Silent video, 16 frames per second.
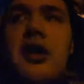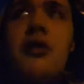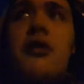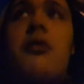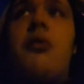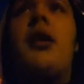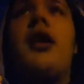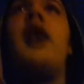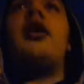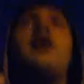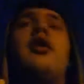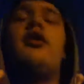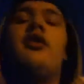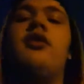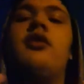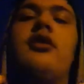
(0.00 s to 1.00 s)
out of the way.
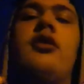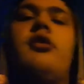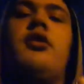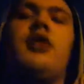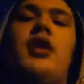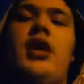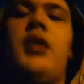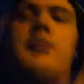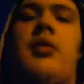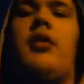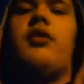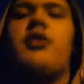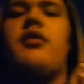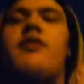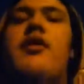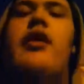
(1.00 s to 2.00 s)

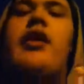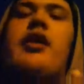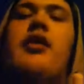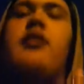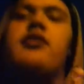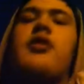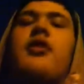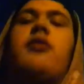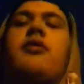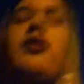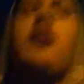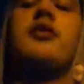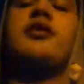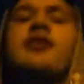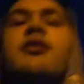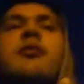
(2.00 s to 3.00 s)
I'm currently out to go and
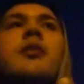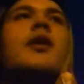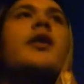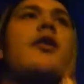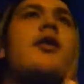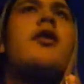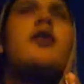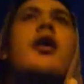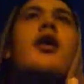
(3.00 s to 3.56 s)
do something,